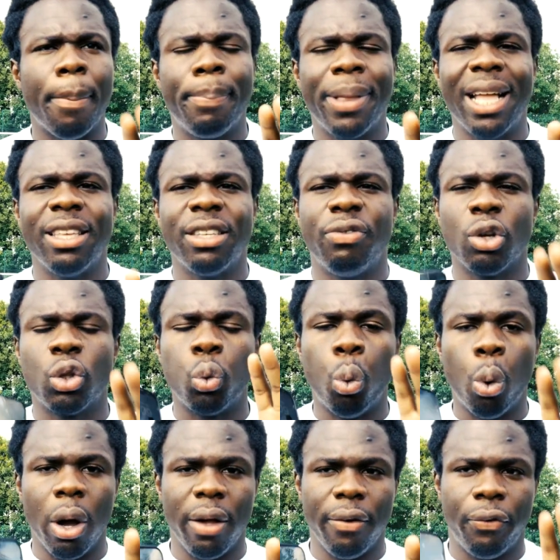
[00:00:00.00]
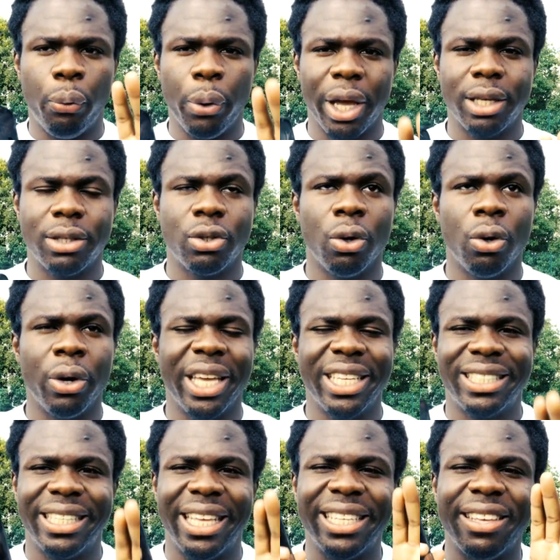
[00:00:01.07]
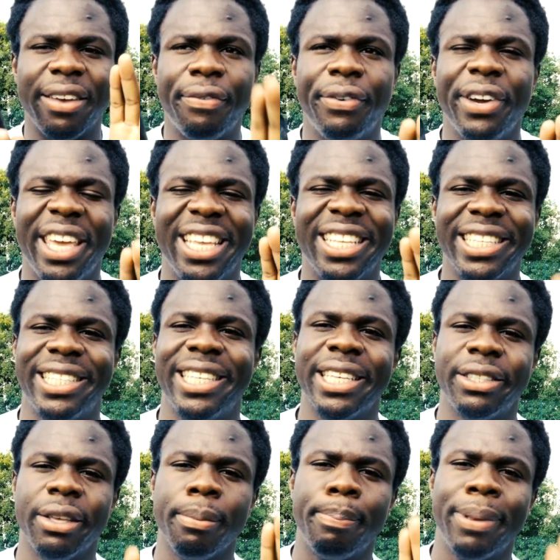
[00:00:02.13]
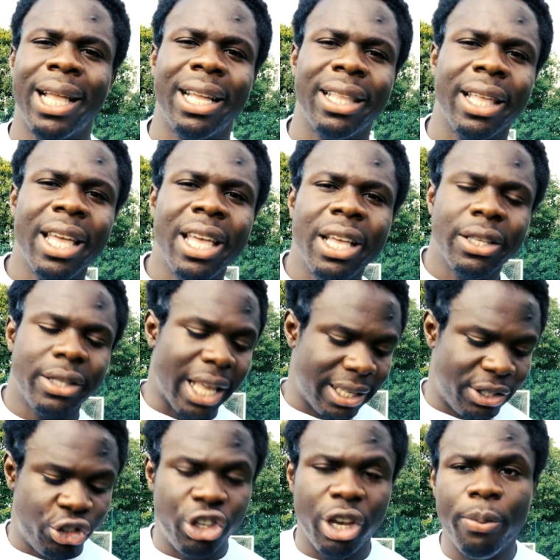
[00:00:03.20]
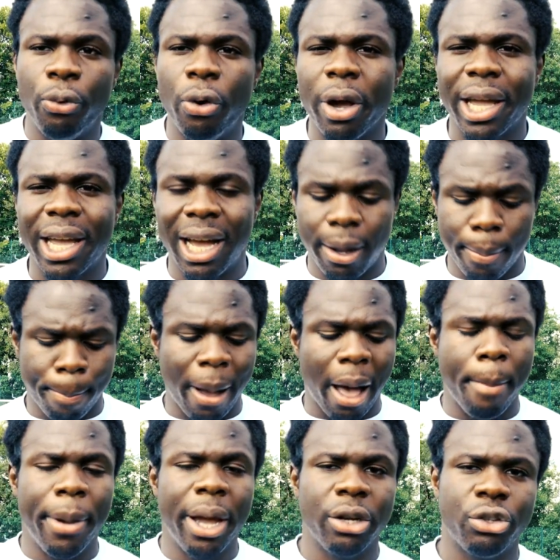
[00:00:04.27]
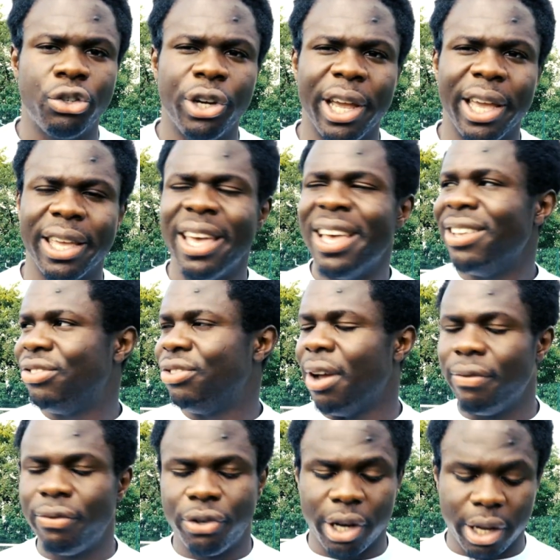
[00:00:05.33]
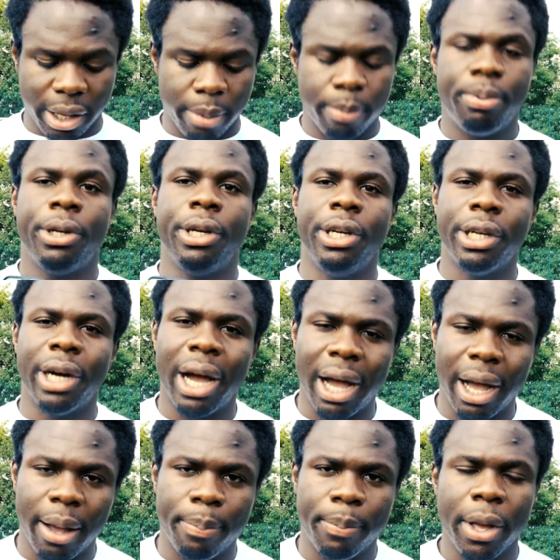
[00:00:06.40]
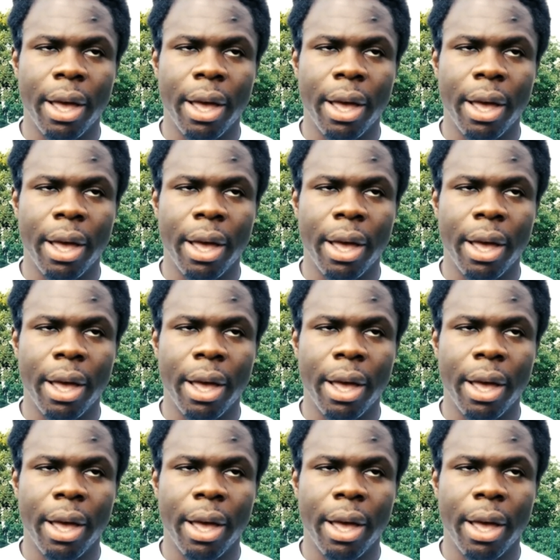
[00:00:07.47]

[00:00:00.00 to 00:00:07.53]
plan is for 12 weeks, so it's a free in-season plan. There's gym workout, parametric, strength training, pre-rehab,